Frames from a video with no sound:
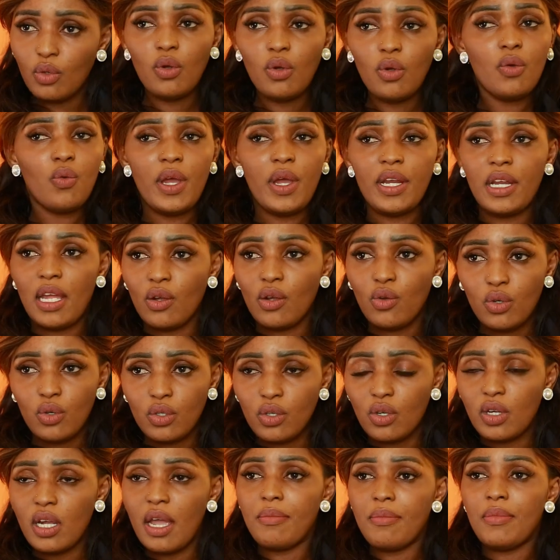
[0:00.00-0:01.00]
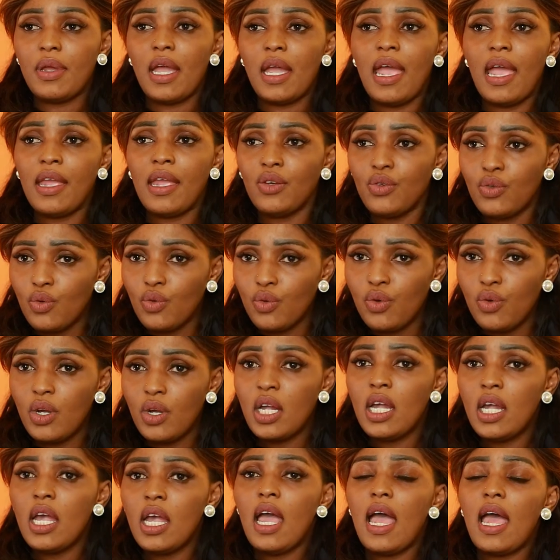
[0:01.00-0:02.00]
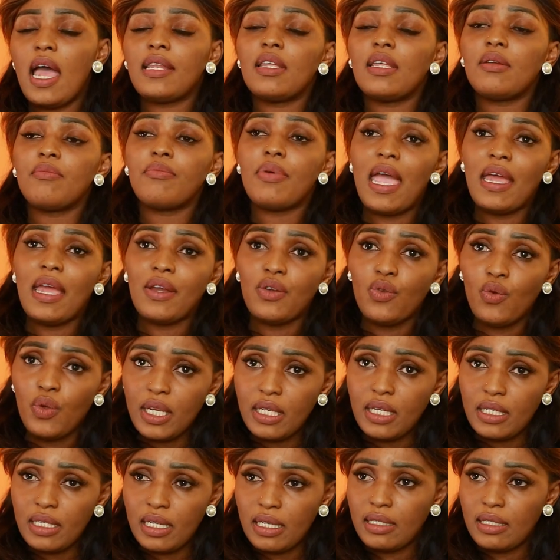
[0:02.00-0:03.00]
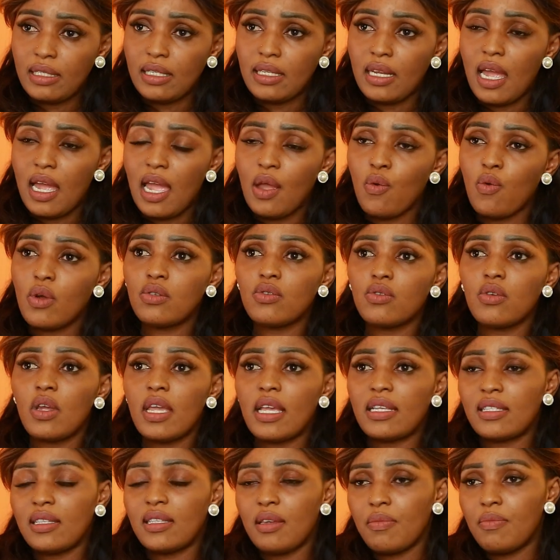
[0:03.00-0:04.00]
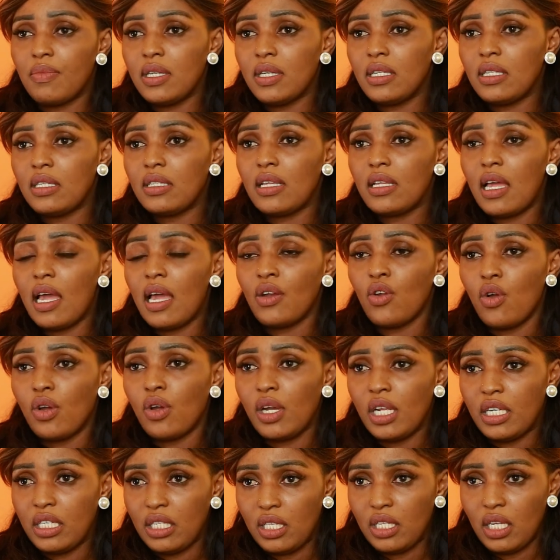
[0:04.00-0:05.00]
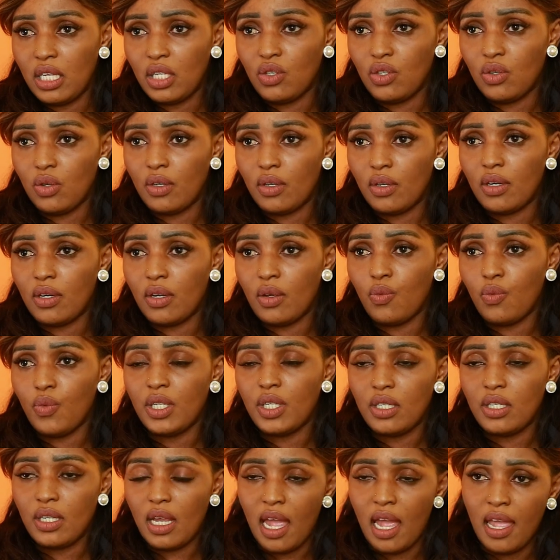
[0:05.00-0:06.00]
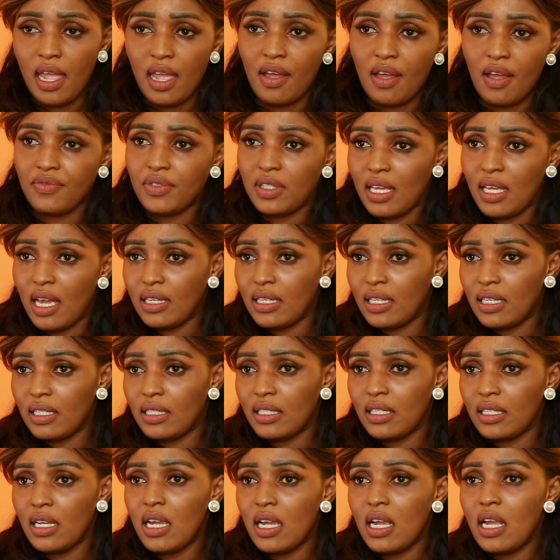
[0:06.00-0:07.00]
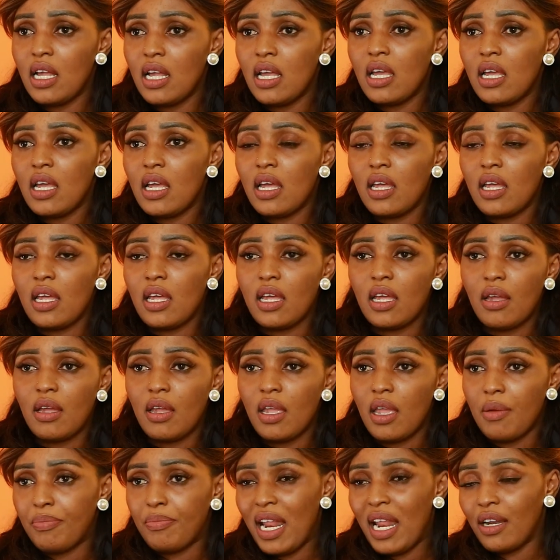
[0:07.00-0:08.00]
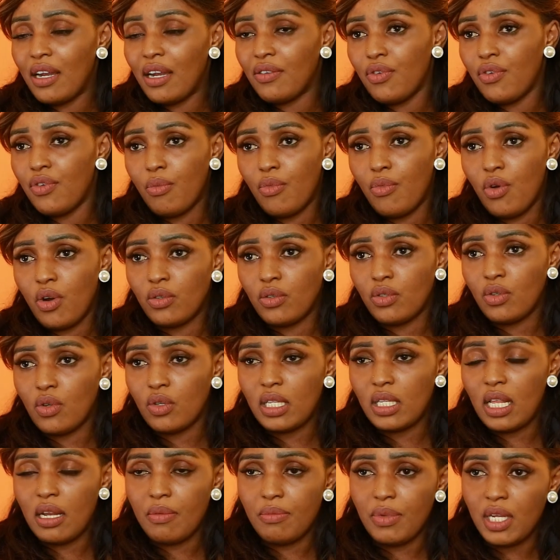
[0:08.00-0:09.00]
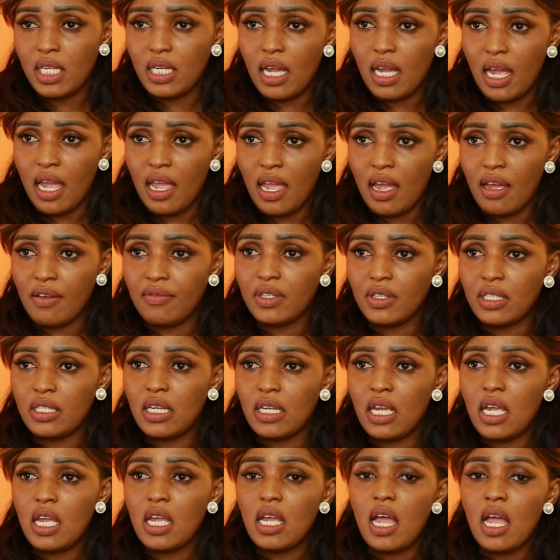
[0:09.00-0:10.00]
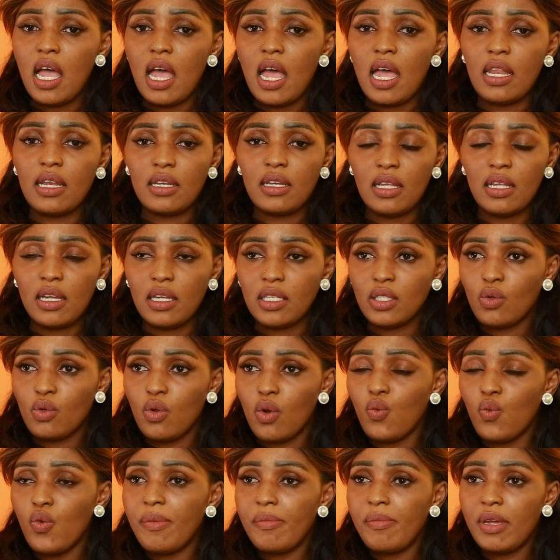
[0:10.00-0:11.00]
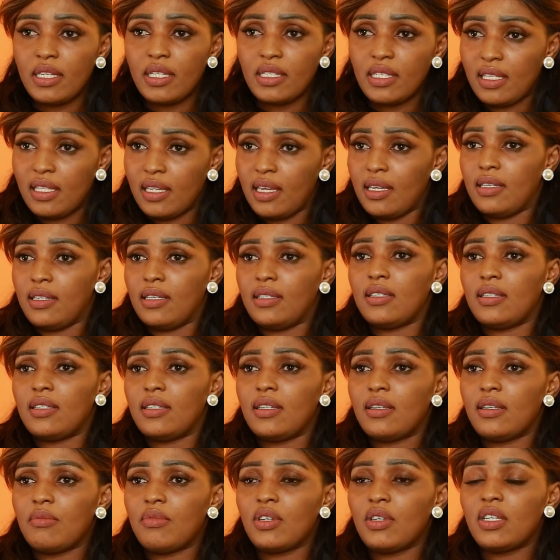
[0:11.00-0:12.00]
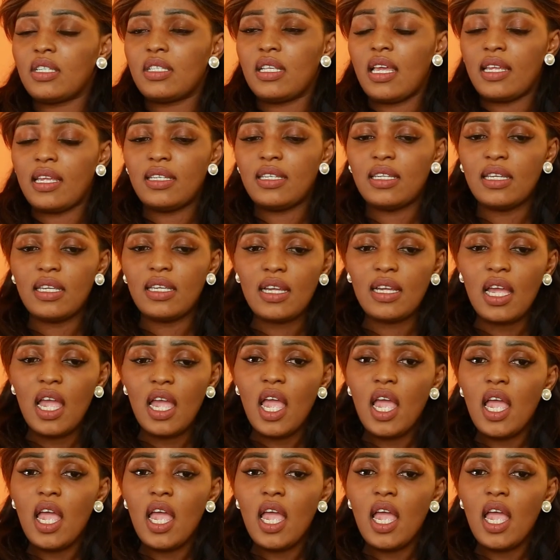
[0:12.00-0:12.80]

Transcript: when I go to Gambia, I do. And then by doing that, I want to establish an organization, yeah, which I have started, a platform on social media, I have it, and it's called Women Decided. Because I think